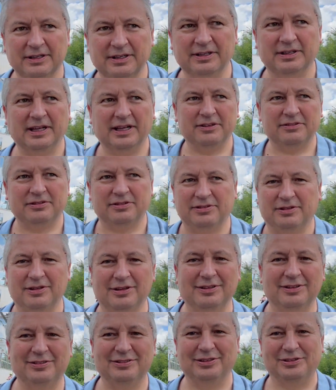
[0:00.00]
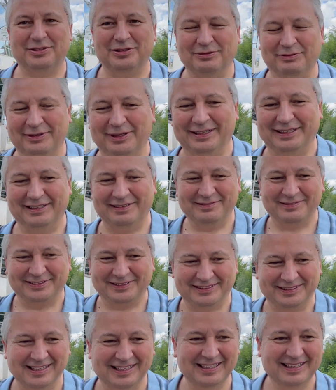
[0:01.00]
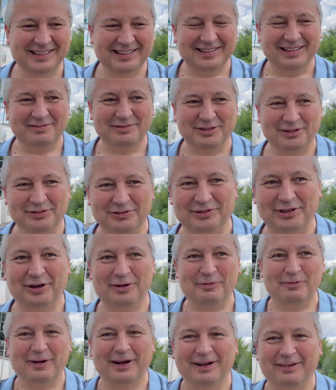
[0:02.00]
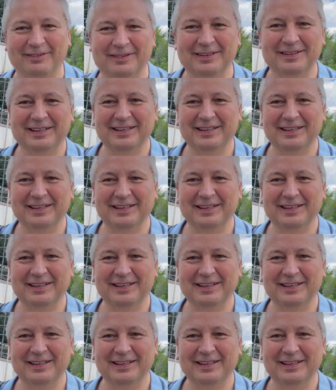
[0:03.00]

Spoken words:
and that's such a relief, and they've done so well.